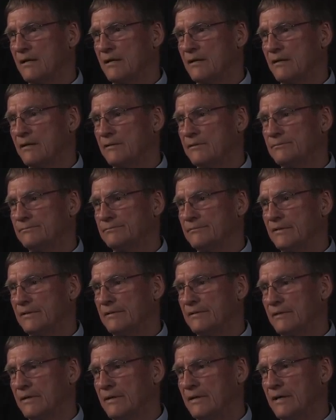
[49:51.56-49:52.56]
um,
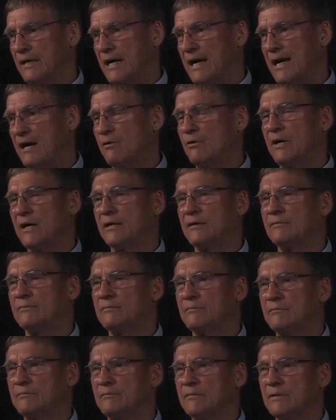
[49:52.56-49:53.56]
how I
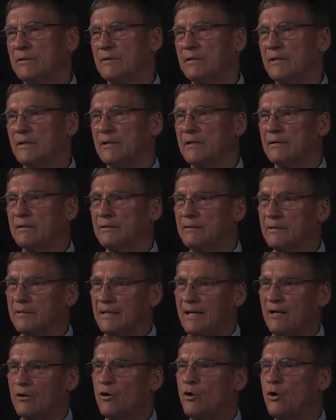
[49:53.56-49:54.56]
uh,
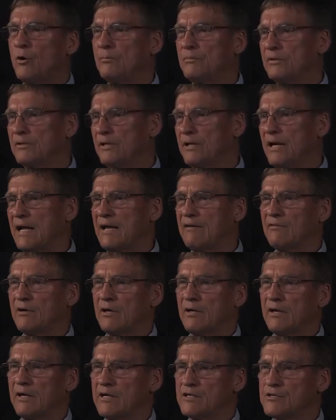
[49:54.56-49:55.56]
got home and did I have
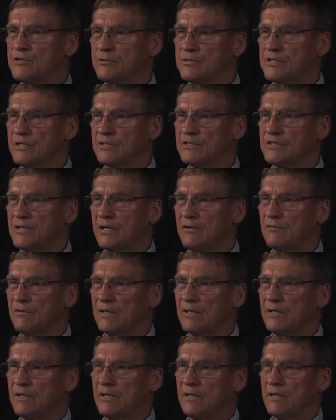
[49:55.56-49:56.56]
any issues, et cetera.
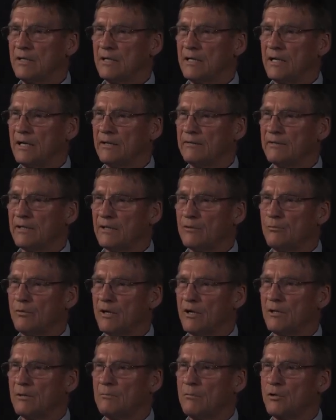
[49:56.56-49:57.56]
I think
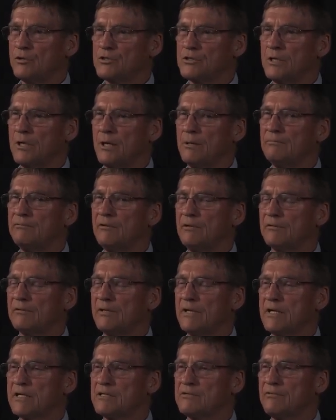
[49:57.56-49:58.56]
one of the most helpful
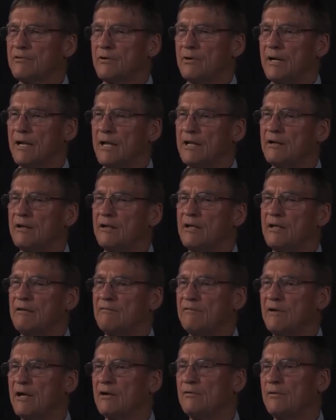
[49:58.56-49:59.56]
things for any
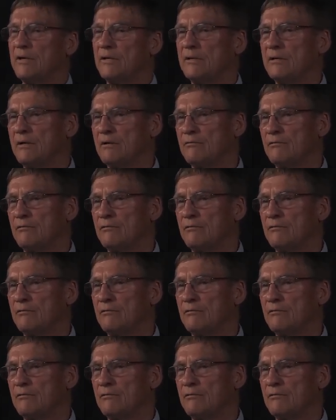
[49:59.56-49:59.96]
veteran